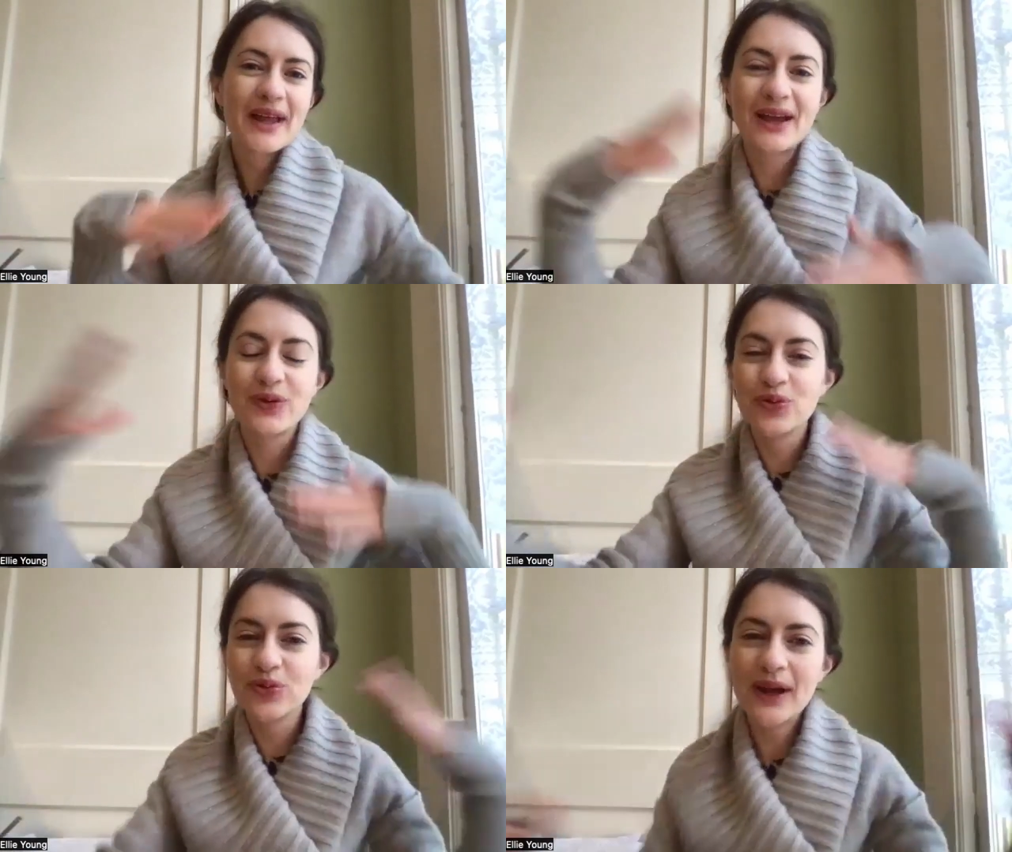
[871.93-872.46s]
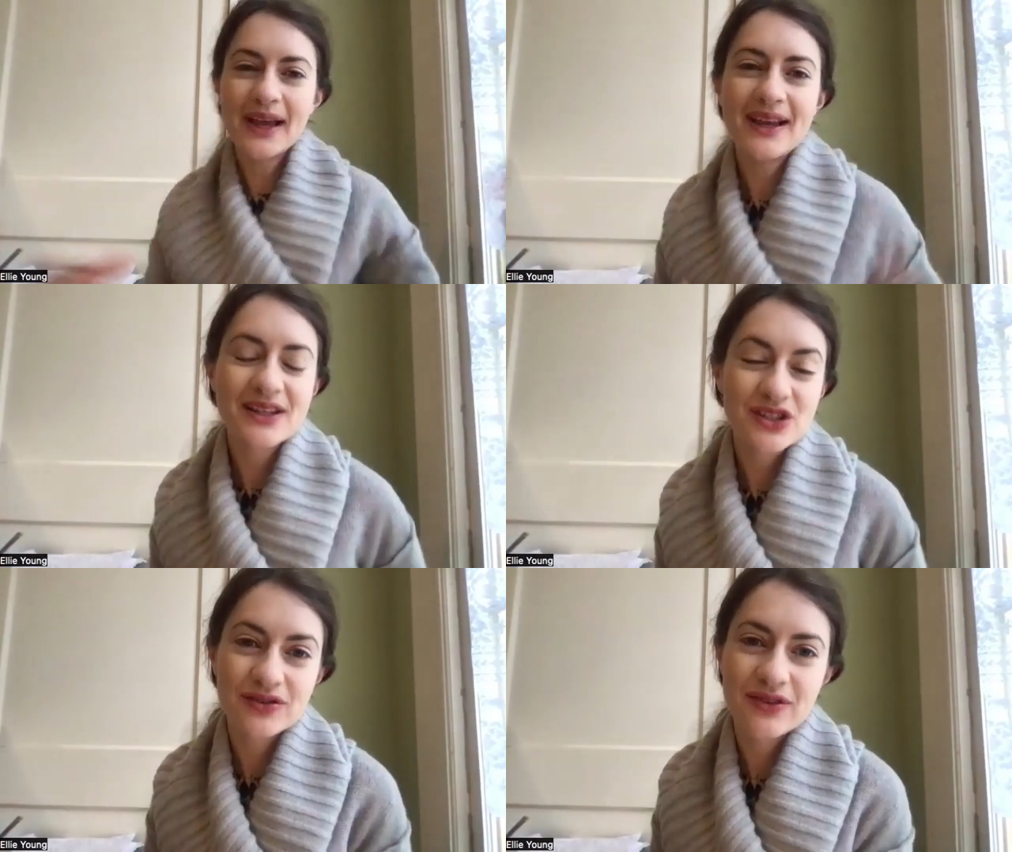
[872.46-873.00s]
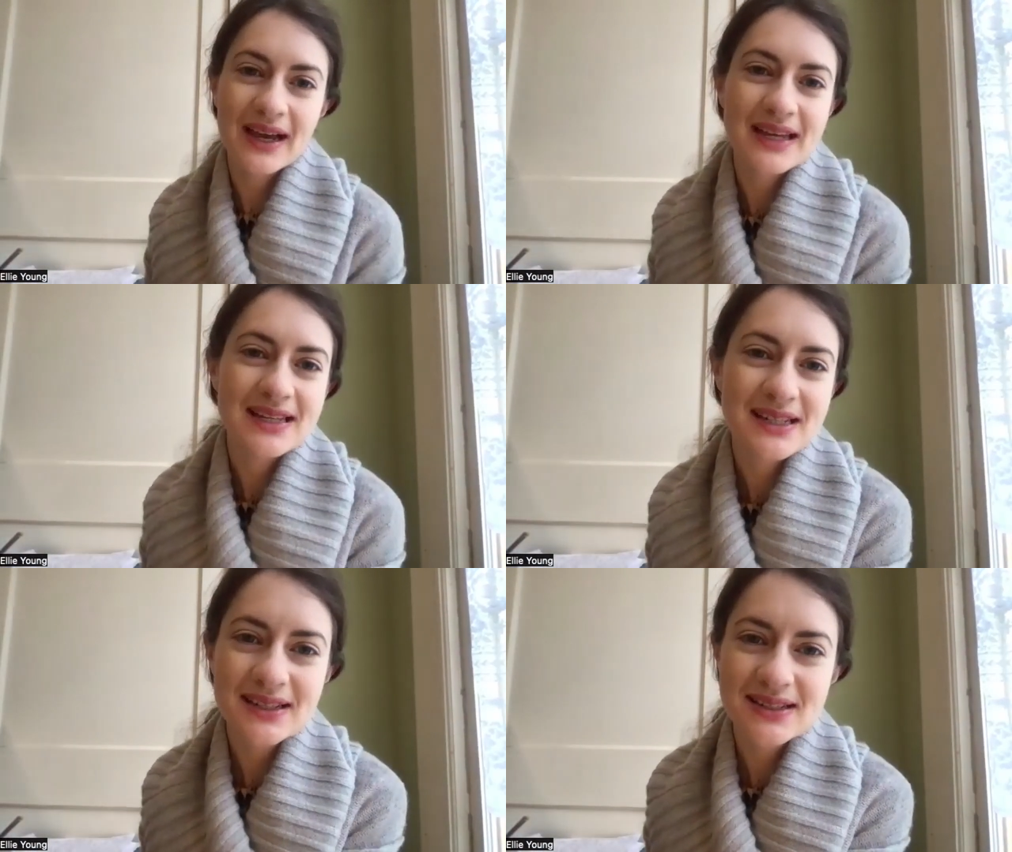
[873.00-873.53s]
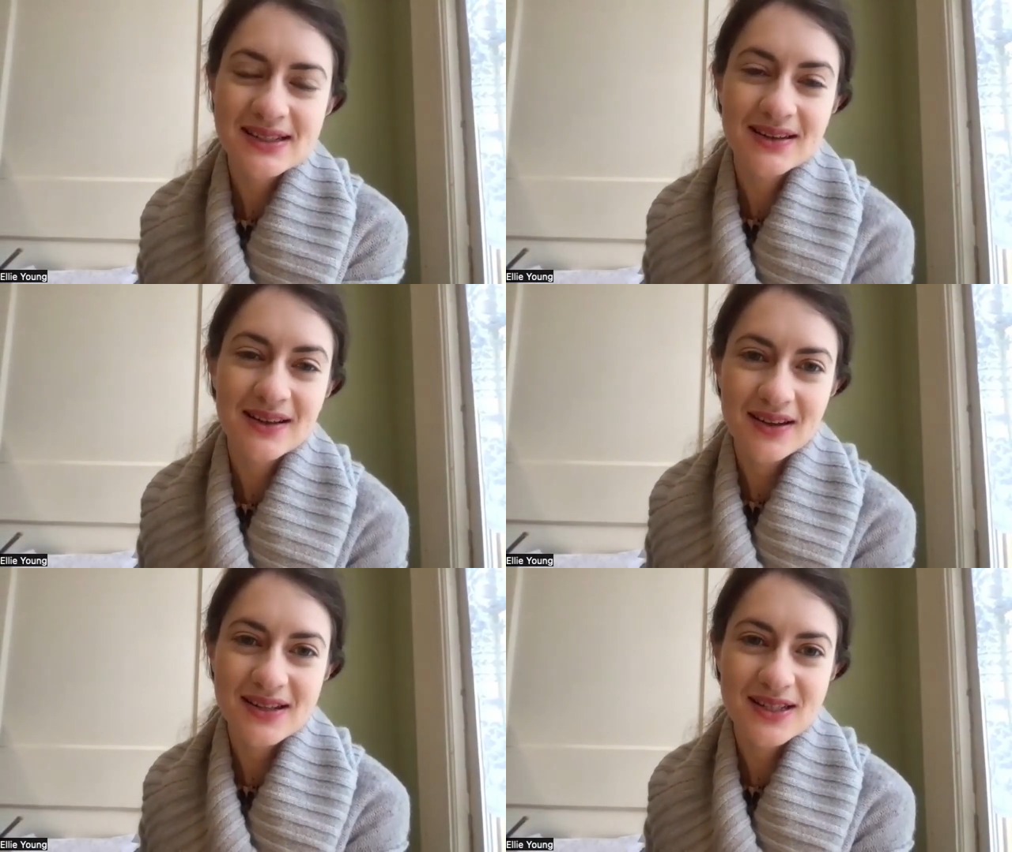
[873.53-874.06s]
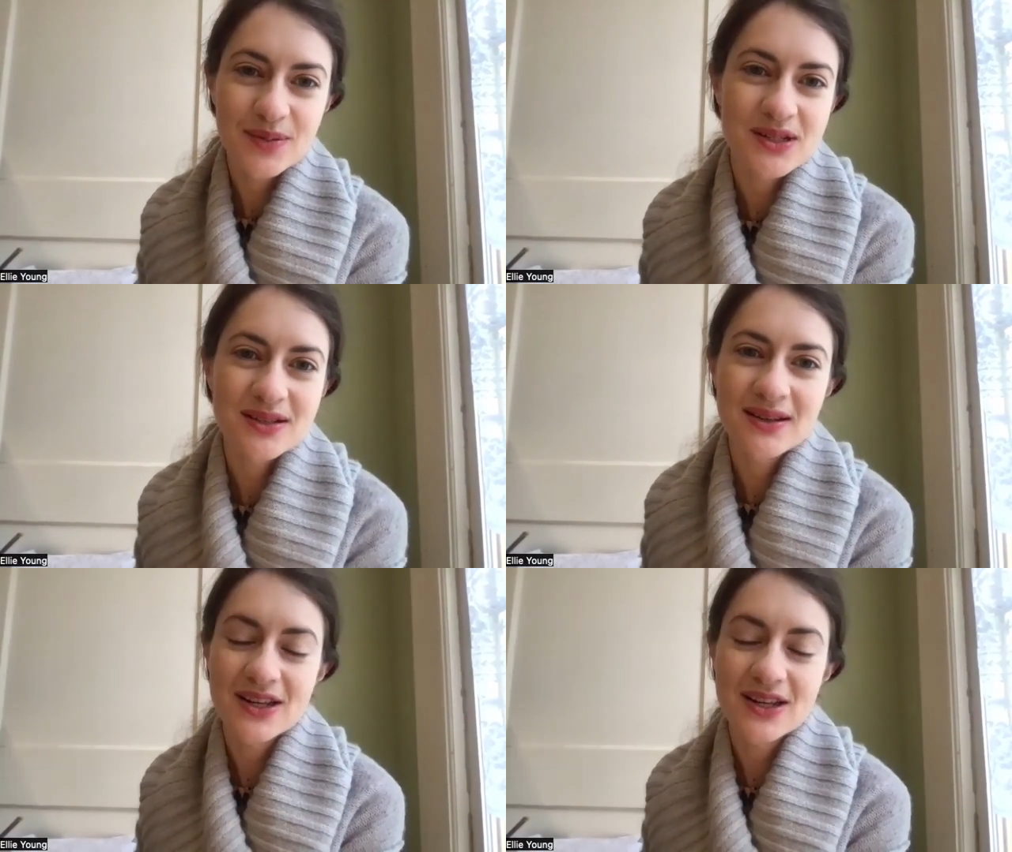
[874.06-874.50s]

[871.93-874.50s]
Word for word: like range of ideas and concepts